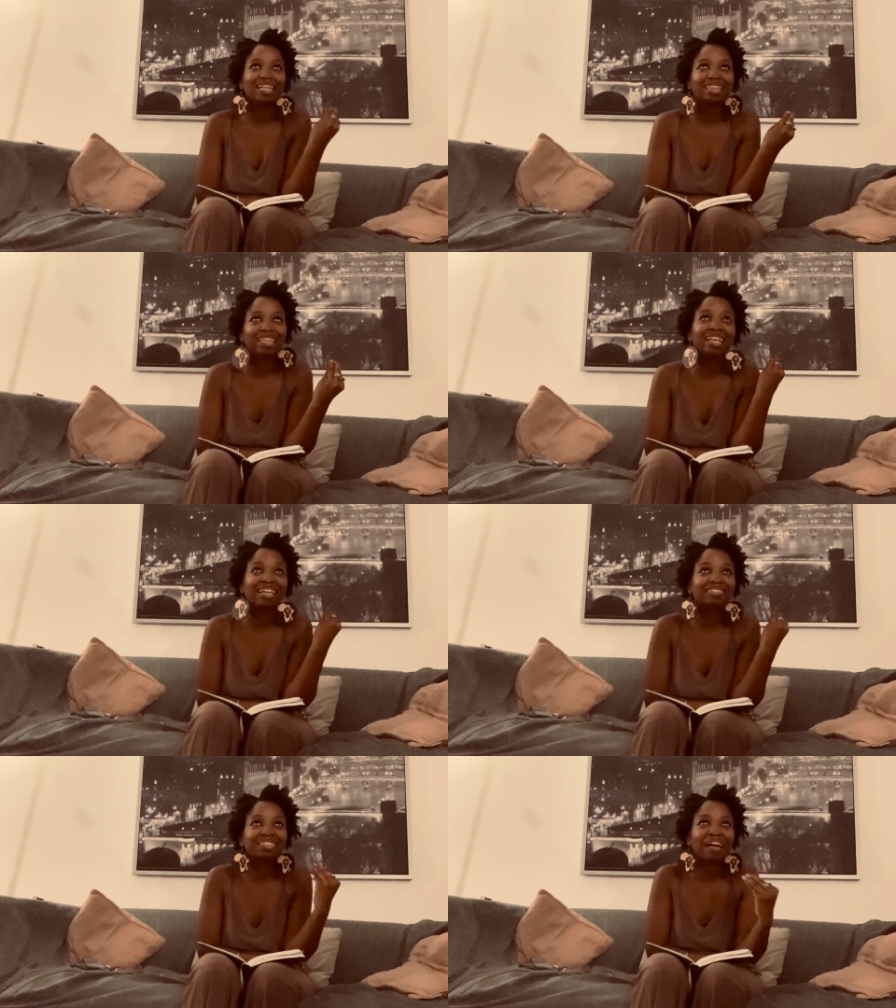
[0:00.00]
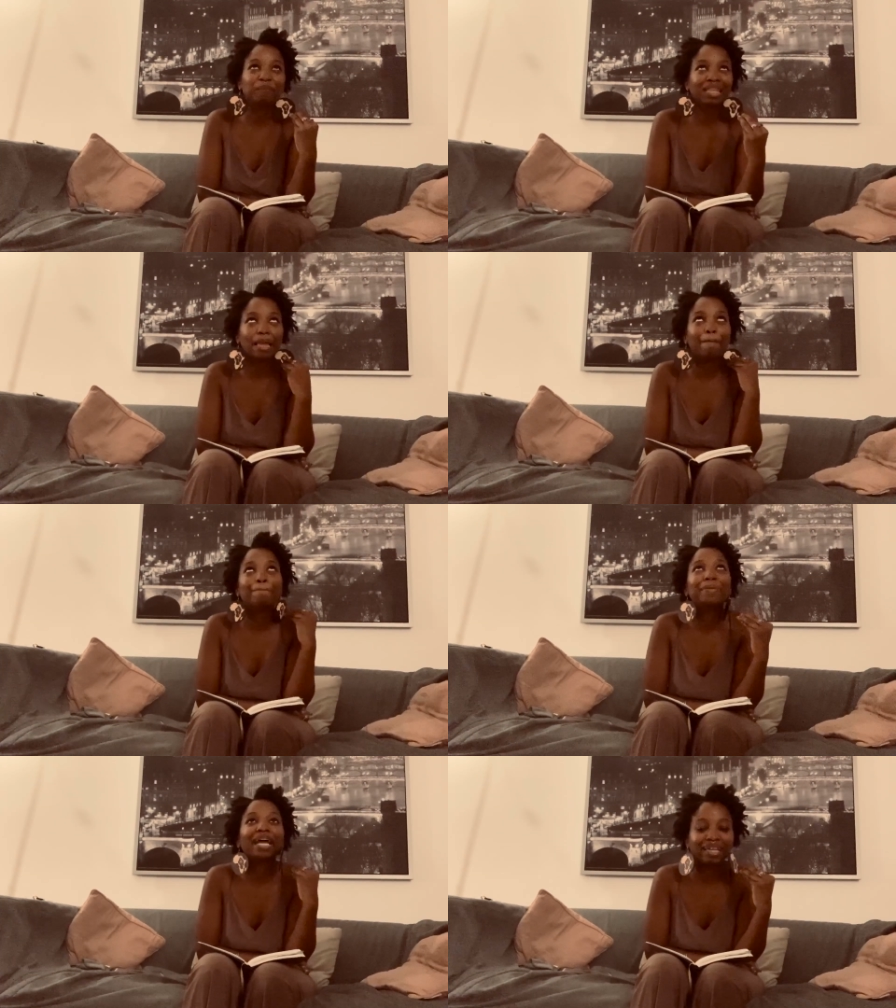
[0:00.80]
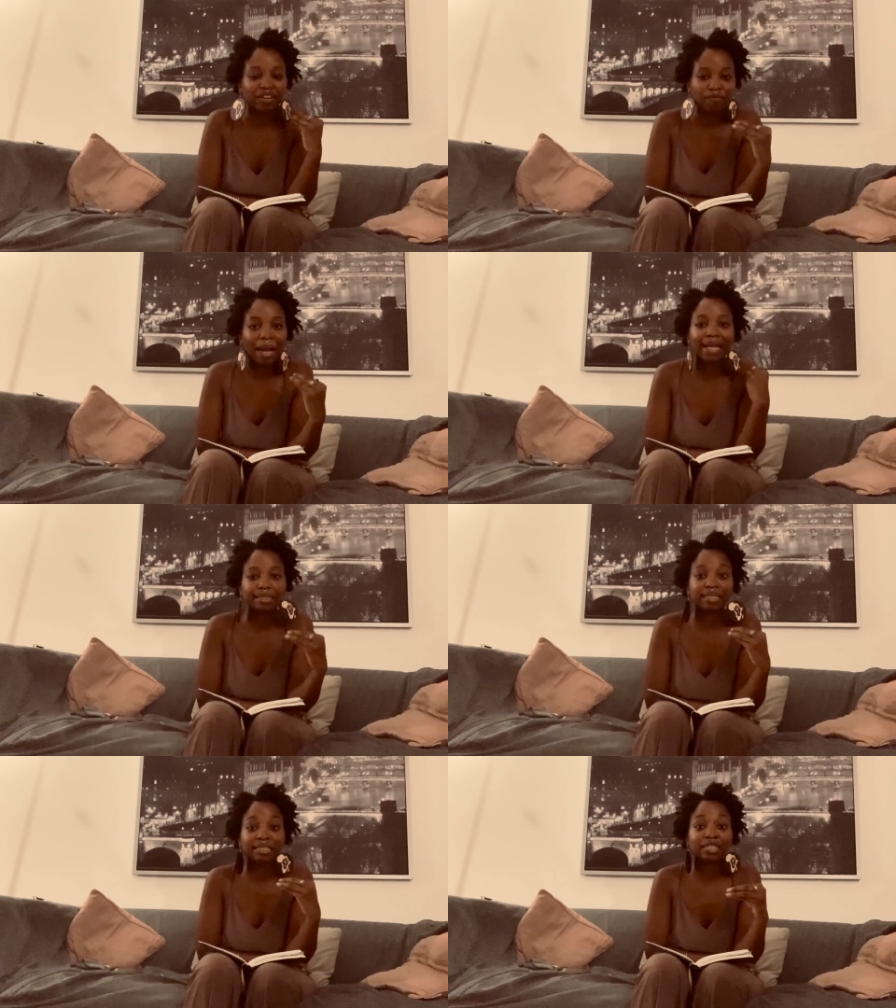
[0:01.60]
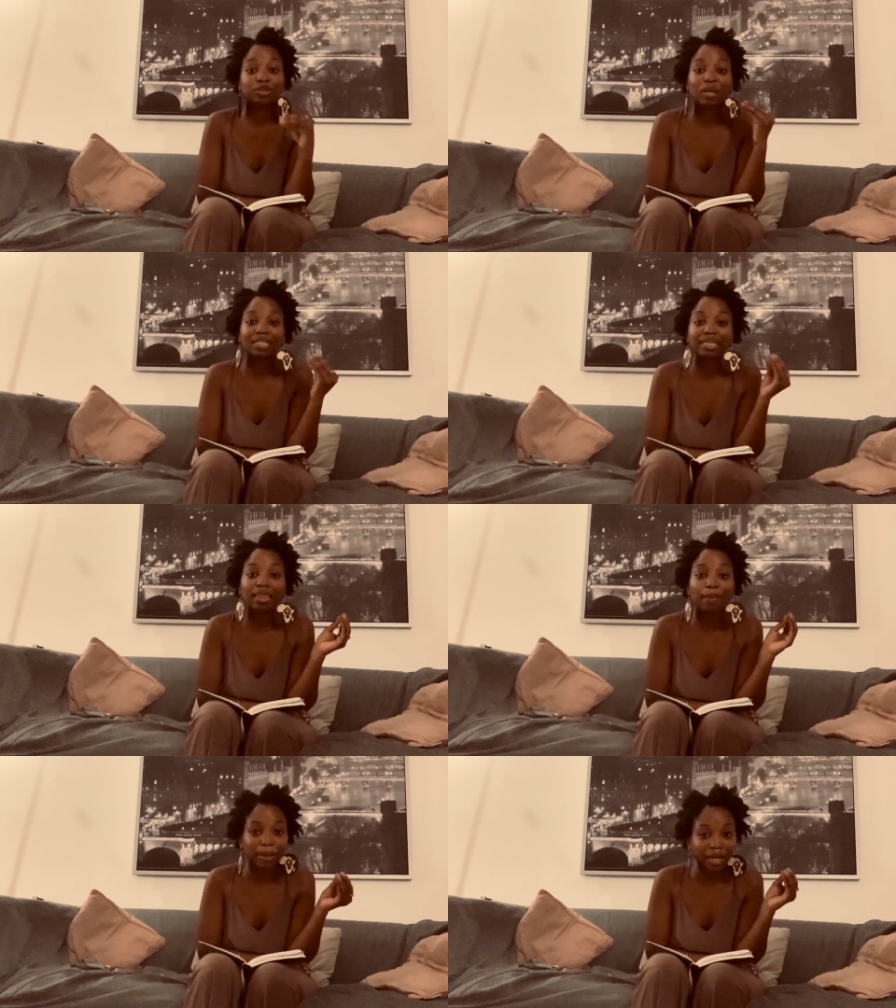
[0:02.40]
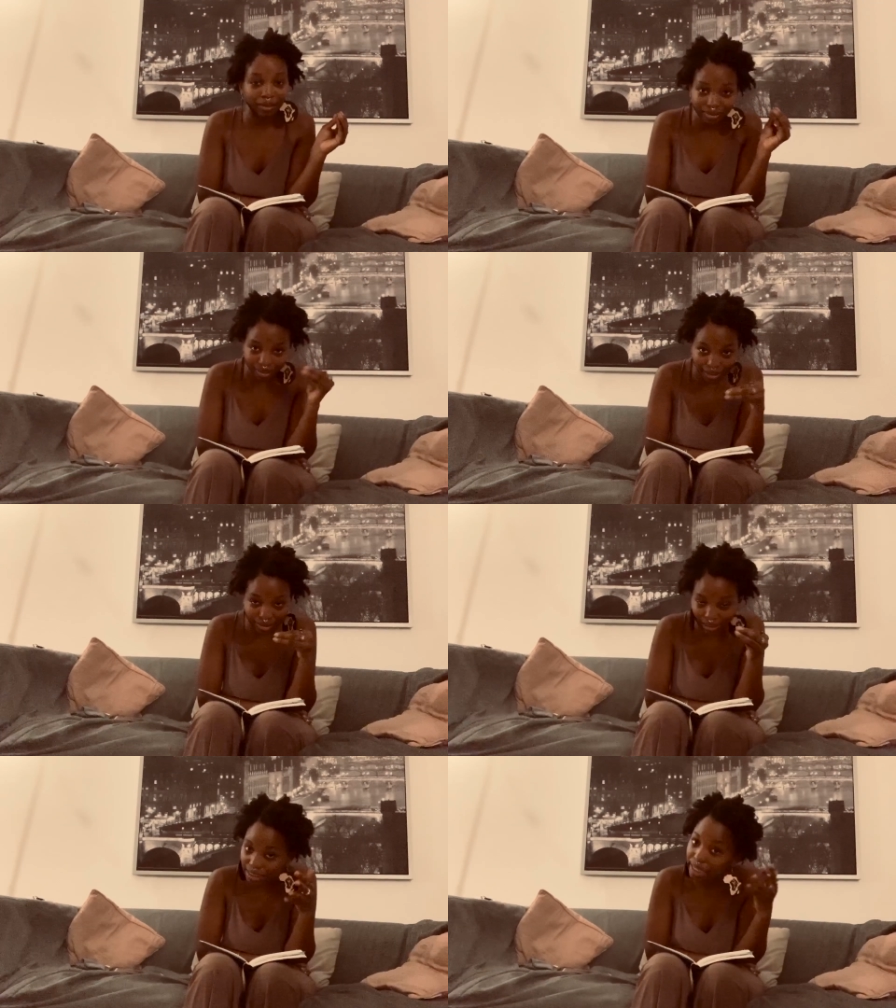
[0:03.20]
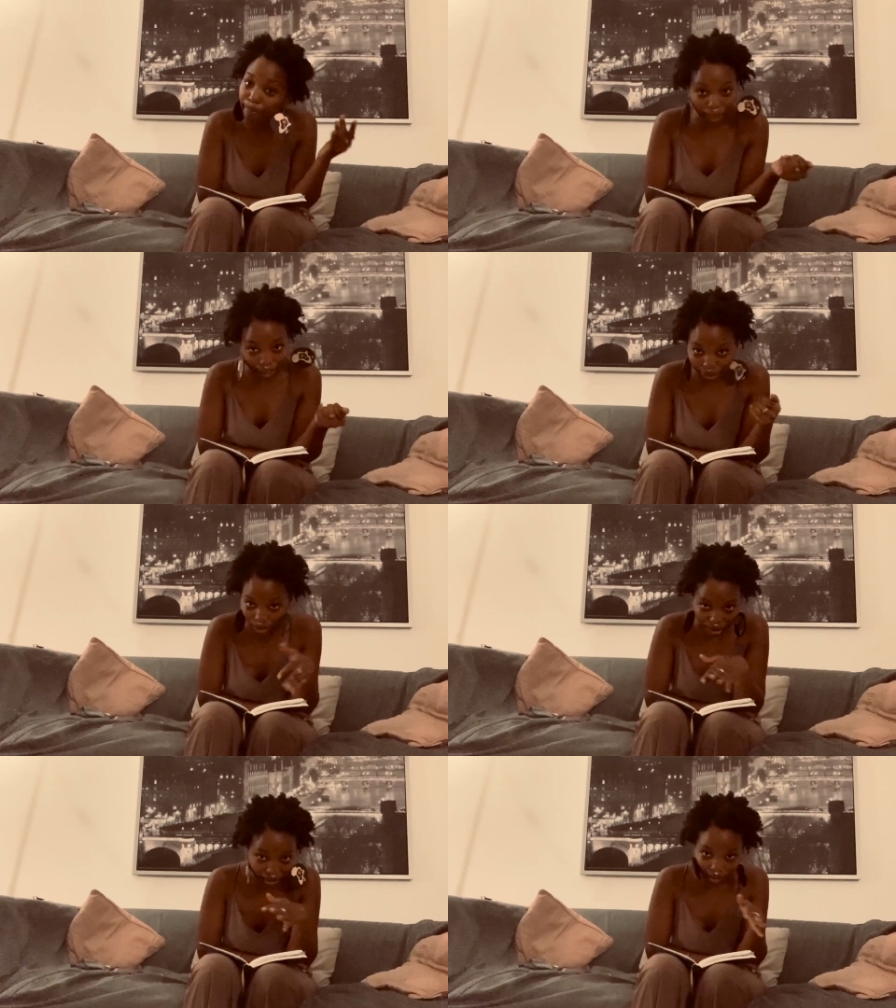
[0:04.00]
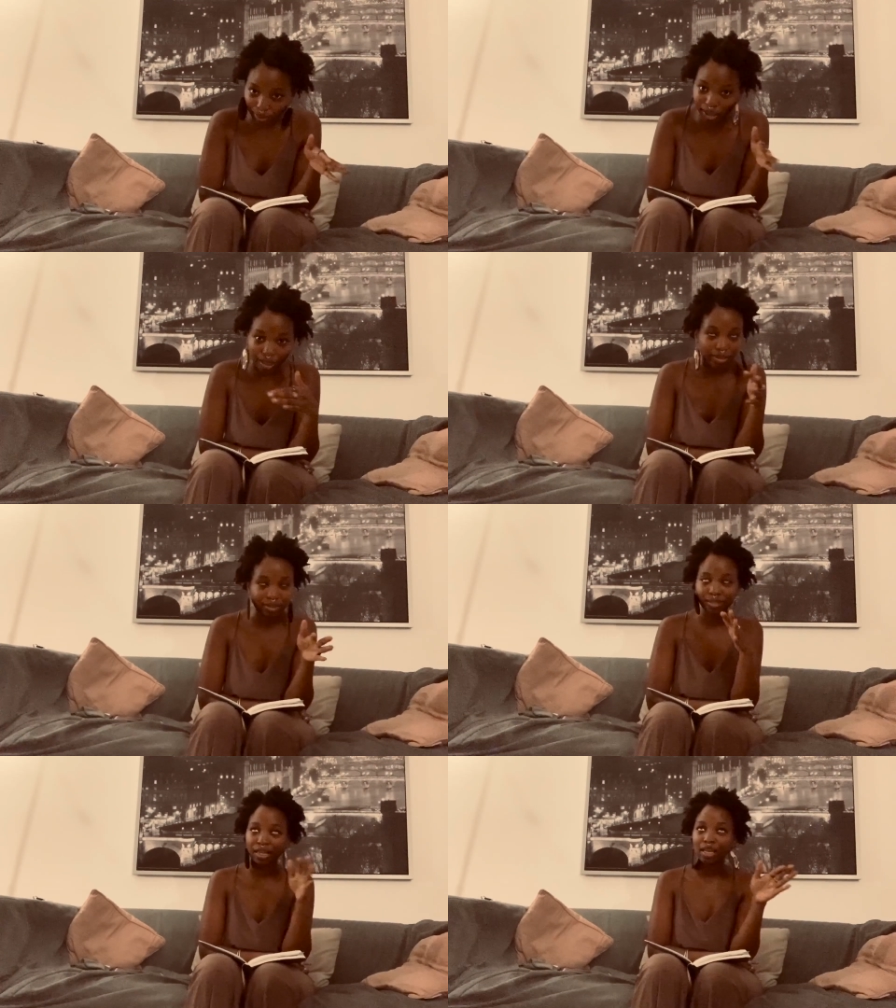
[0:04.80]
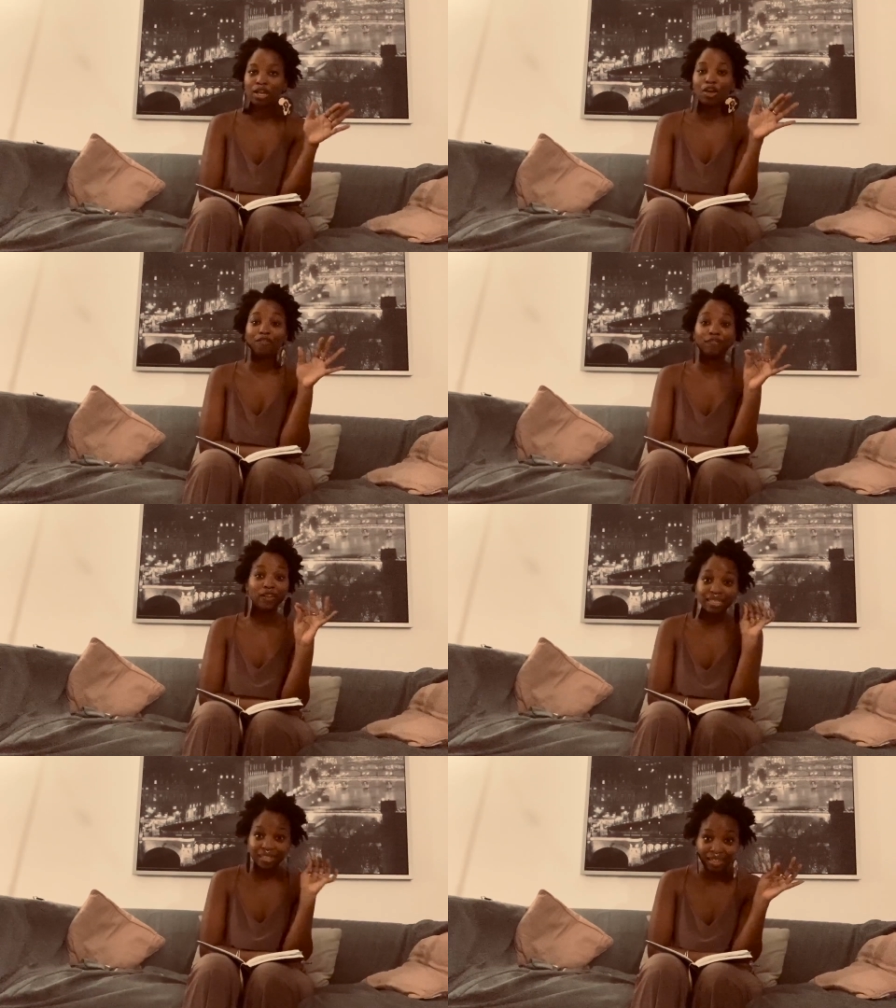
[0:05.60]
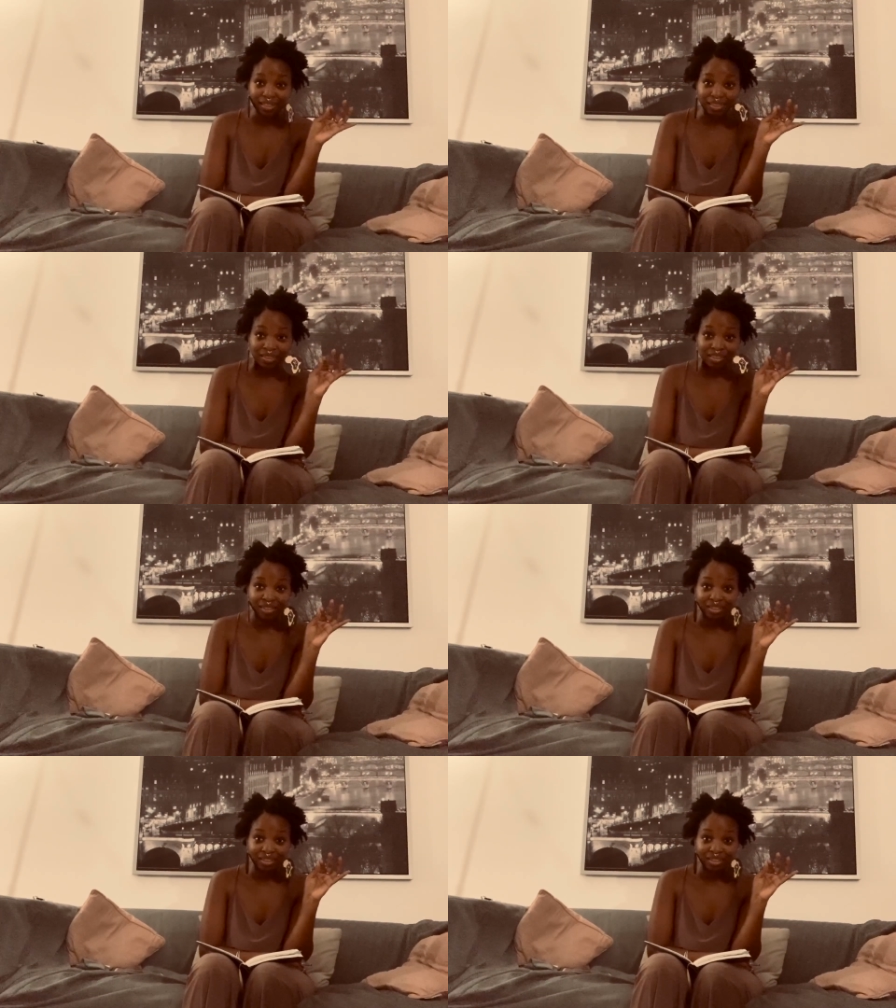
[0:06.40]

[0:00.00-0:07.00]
these have been the bane of my existence. When I say the bane, sis, the bane, honey, because visas,